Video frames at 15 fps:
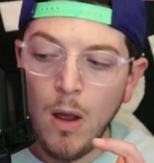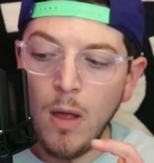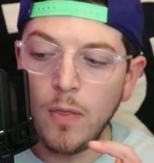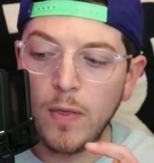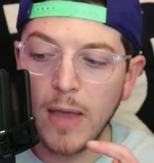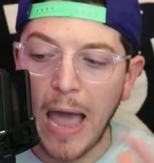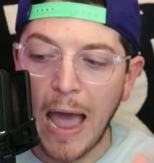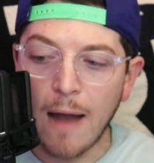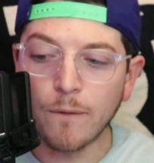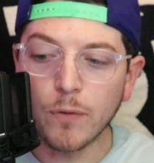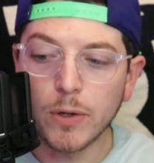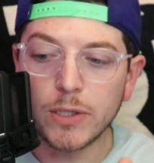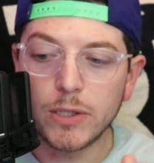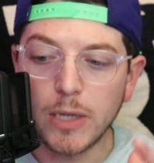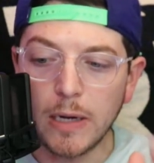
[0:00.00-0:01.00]
the
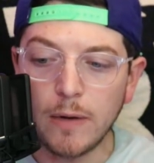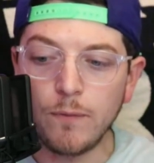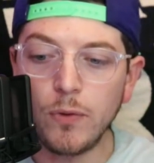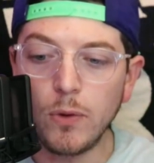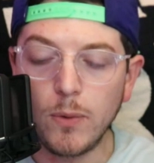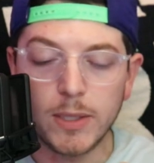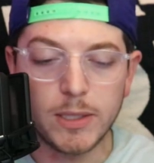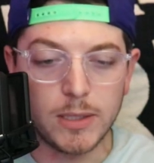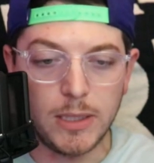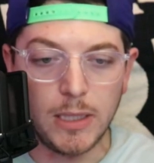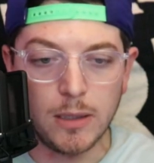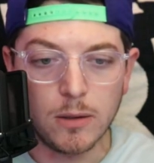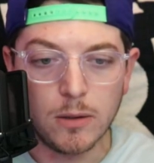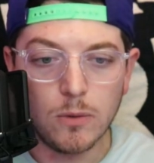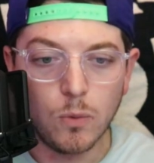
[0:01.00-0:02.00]
average influence
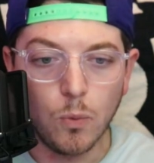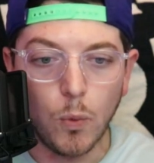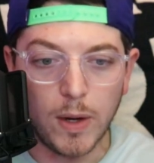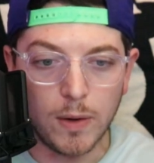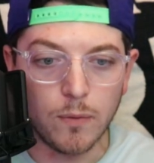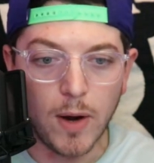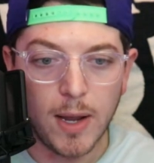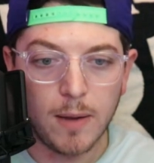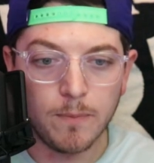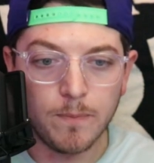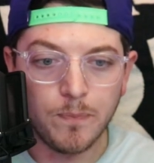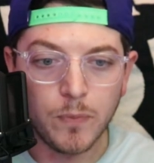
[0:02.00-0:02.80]
deal win rate